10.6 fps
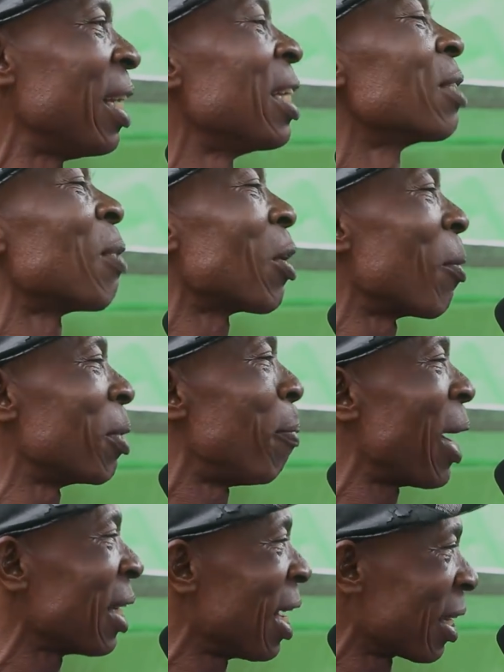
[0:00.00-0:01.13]
is one of the
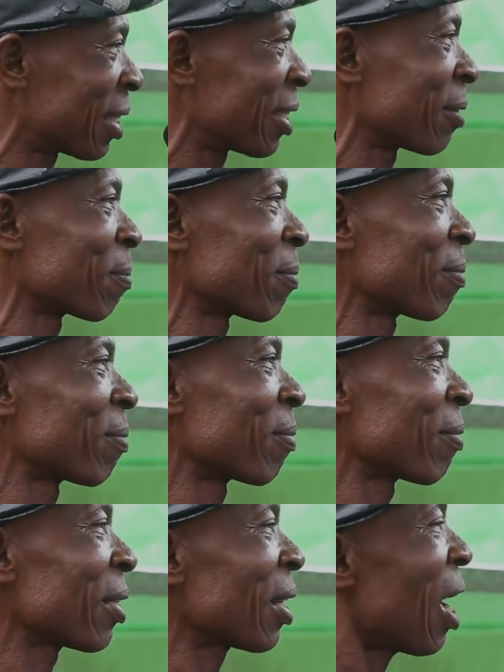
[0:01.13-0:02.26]
bad eggs,
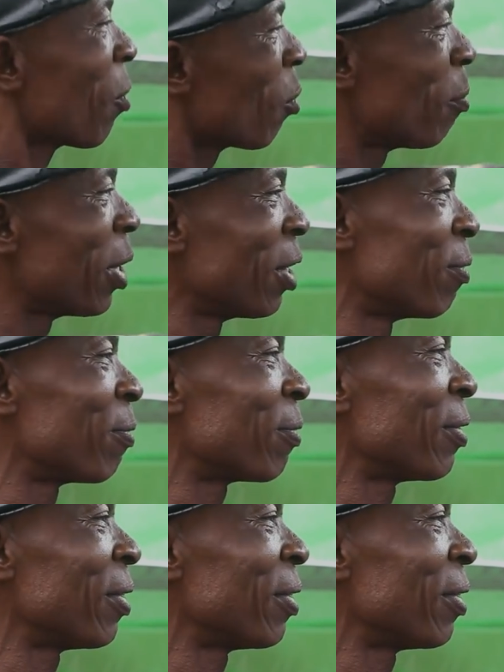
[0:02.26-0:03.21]
I won't believe.